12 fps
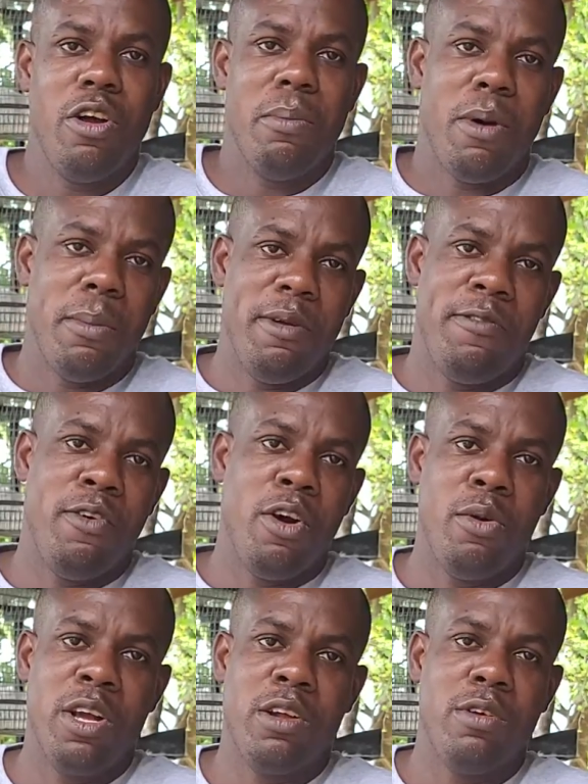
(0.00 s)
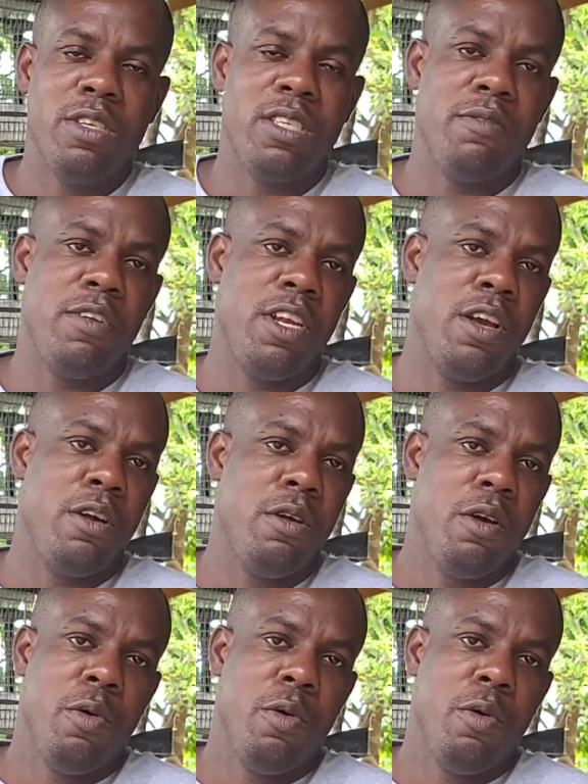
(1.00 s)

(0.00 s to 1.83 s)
But before we close the video,